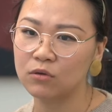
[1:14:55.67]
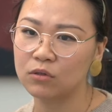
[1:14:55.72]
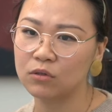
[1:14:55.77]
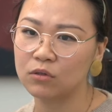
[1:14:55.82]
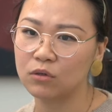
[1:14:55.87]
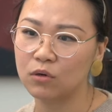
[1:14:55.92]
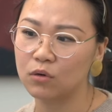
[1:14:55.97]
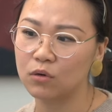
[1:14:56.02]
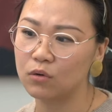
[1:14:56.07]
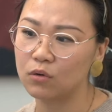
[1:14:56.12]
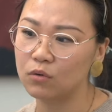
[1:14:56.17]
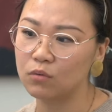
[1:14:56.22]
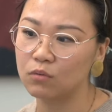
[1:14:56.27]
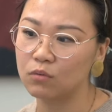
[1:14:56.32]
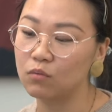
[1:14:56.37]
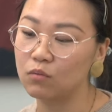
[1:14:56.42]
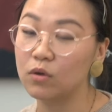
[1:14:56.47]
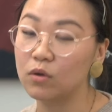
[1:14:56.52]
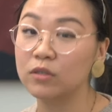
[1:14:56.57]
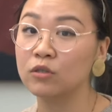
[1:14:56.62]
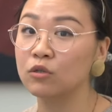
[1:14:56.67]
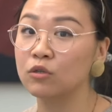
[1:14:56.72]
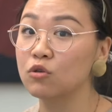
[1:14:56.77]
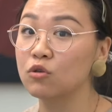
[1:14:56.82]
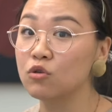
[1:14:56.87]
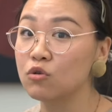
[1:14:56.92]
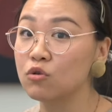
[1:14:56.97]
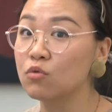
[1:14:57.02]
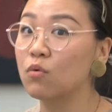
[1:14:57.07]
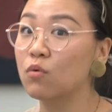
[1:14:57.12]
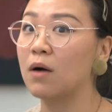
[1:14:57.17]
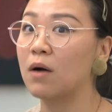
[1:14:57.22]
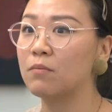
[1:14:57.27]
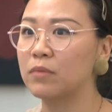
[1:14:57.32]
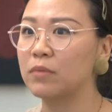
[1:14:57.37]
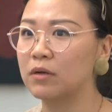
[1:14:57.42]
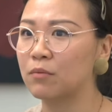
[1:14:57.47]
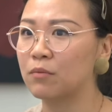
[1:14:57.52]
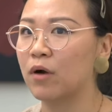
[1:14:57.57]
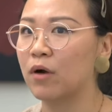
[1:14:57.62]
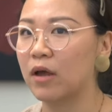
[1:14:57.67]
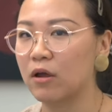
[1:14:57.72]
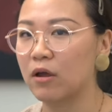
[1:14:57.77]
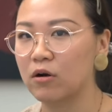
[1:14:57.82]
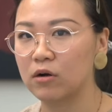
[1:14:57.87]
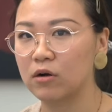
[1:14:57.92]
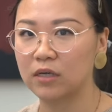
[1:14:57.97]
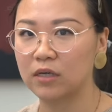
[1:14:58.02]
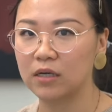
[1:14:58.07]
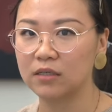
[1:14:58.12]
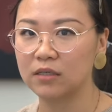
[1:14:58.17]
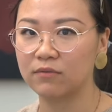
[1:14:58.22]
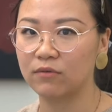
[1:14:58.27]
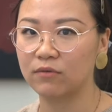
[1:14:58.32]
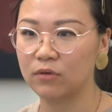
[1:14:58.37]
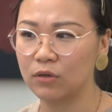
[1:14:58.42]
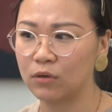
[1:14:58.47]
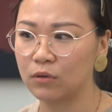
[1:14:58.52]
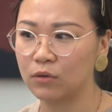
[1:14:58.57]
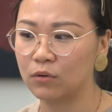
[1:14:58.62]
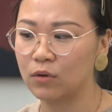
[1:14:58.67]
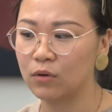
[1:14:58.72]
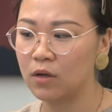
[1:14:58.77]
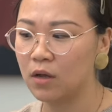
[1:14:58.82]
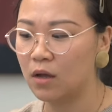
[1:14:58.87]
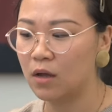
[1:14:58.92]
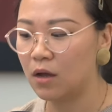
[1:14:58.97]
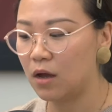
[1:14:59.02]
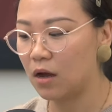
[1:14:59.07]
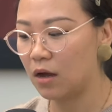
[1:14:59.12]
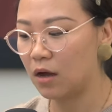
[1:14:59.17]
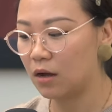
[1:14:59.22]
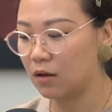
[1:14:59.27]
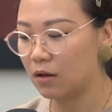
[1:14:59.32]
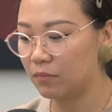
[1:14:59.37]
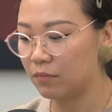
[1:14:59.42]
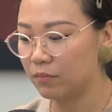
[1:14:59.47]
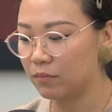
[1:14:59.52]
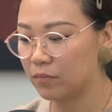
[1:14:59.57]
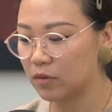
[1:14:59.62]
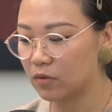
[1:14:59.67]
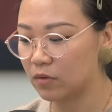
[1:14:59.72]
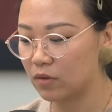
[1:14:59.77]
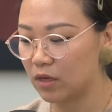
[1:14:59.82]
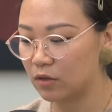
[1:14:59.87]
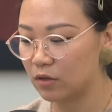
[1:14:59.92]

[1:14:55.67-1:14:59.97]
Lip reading: So what do you want me to prioritize for you? So that you